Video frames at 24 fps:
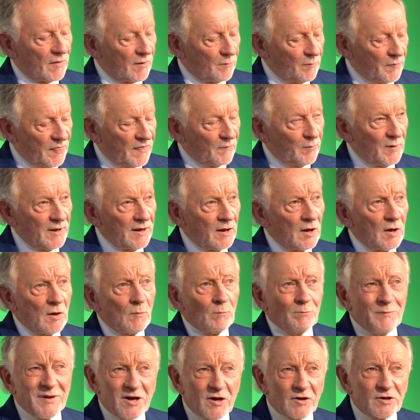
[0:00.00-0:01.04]
the, the,
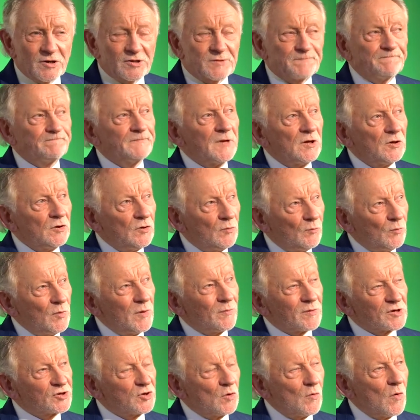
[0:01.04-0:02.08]
because we
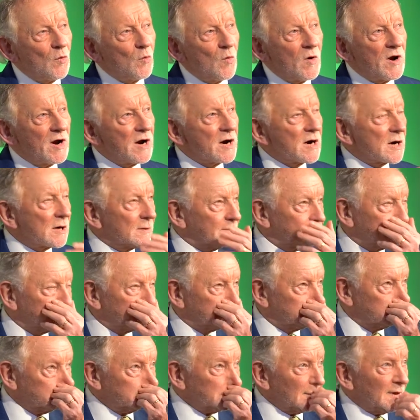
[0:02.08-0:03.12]
were so aware
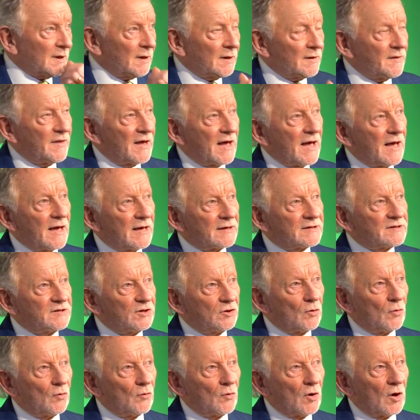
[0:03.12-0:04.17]
that you
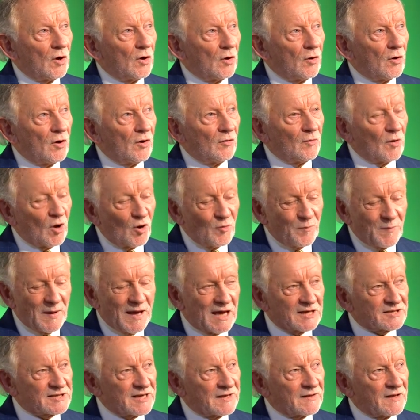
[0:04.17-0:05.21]
know how, how
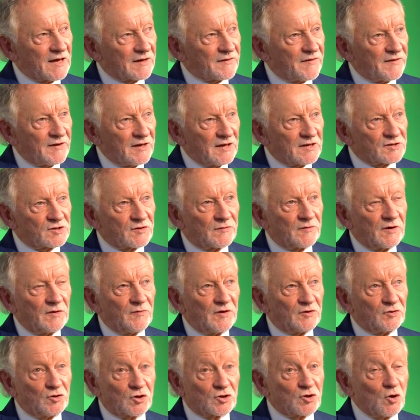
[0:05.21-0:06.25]
passing that thing is. That,
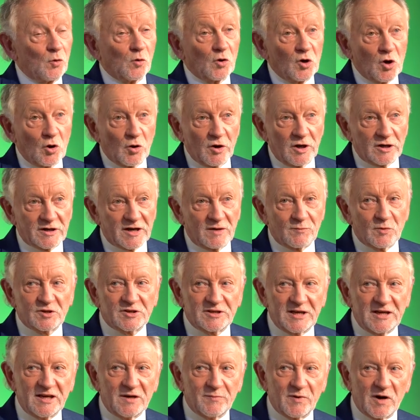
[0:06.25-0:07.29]
that there's no loyalty amongst
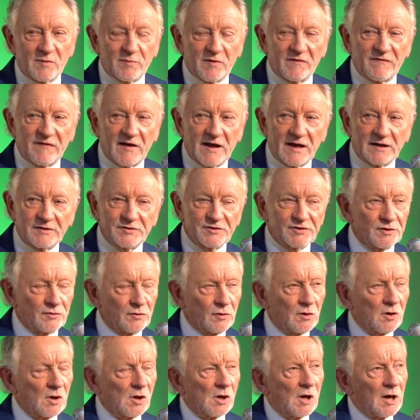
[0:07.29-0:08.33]
Teeny Bopper fans. You
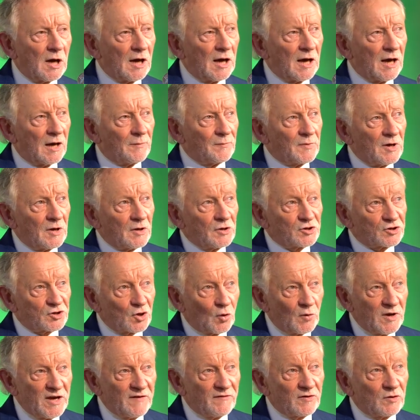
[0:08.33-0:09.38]
know, um,
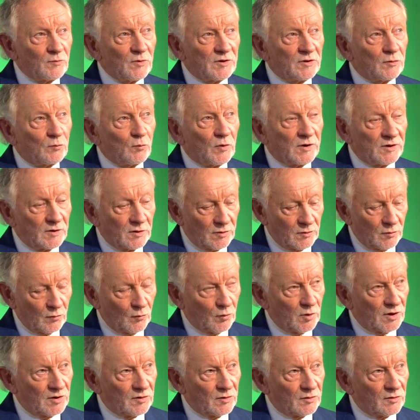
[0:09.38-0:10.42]
so even when when
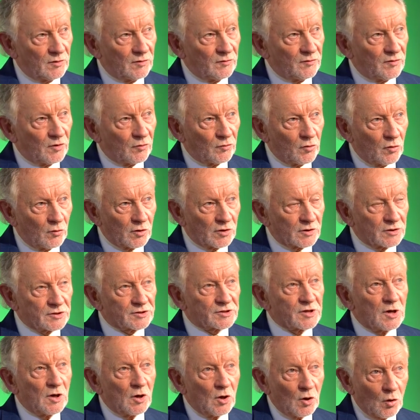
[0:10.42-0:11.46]
when the
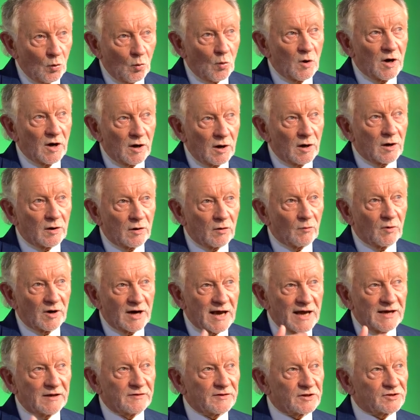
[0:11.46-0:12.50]
Rollers were were
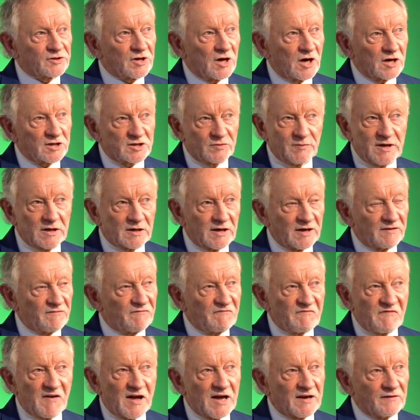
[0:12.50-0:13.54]
high on the charts and we had like
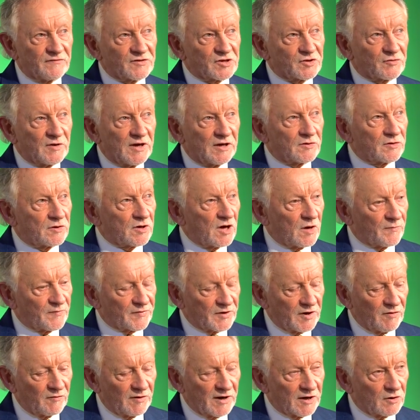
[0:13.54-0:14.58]
five straight top
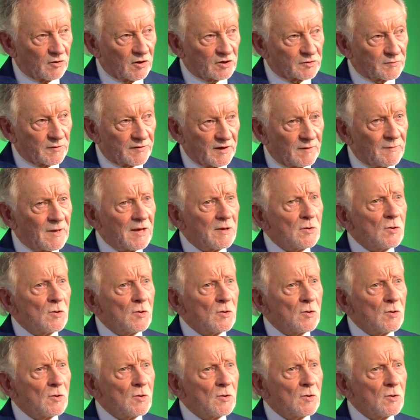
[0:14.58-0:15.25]
three records with them.